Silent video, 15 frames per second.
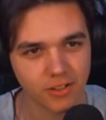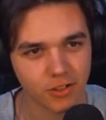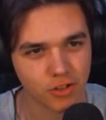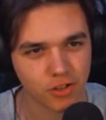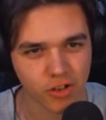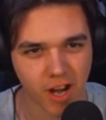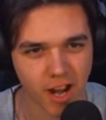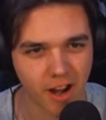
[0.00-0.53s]

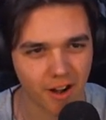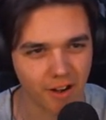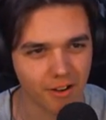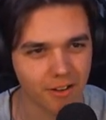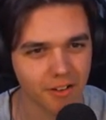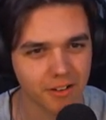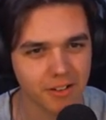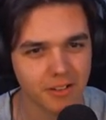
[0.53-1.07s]

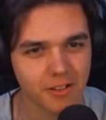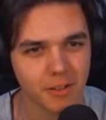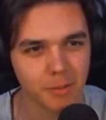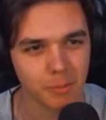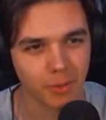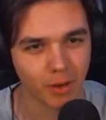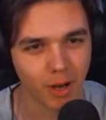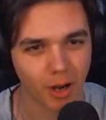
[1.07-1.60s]
Chair.
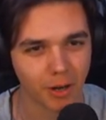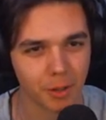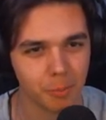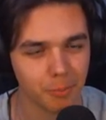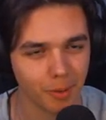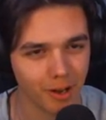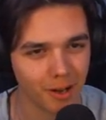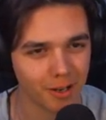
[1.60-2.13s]

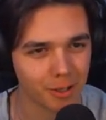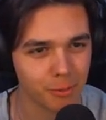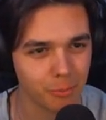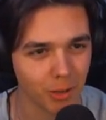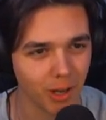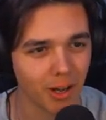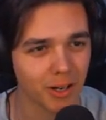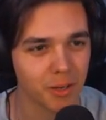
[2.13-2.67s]
Block, block,
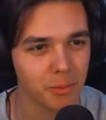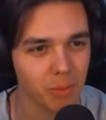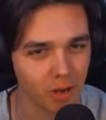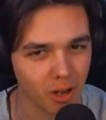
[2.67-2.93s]
block,